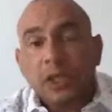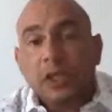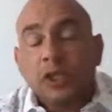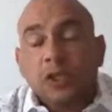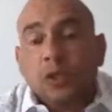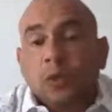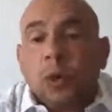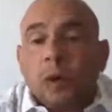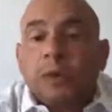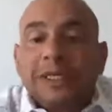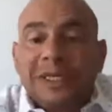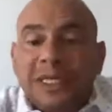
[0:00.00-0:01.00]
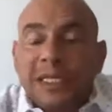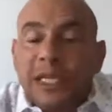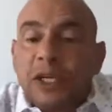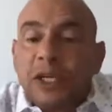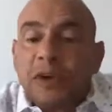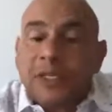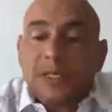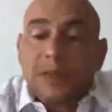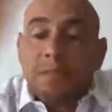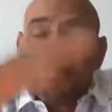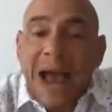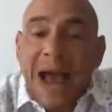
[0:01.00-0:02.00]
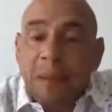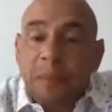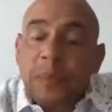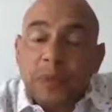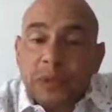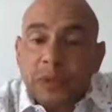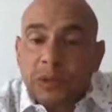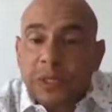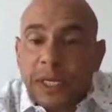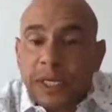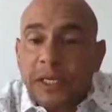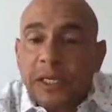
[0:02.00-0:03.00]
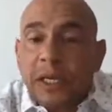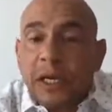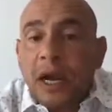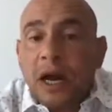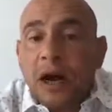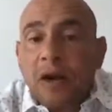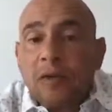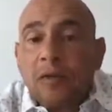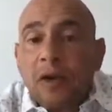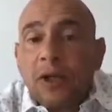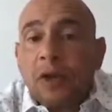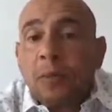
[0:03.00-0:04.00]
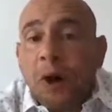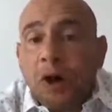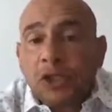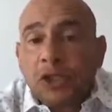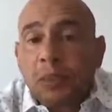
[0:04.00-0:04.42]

So what we see here is a map, okay, of the multiple